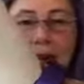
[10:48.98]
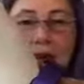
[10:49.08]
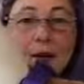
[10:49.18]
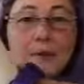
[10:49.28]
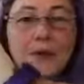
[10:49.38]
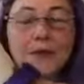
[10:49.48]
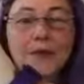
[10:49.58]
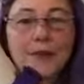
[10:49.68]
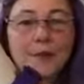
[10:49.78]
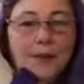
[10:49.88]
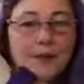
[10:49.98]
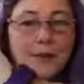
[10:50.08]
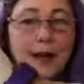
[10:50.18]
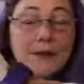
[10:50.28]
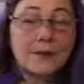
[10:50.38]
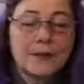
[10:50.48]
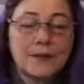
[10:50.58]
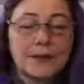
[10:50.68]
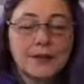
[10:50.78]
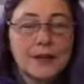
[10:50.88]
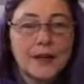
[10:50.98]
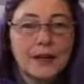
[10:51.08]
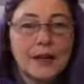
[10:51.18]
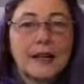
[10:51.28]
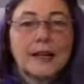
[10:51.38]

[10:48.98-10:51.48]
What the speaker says: don't prefer them. If you have one for your dog,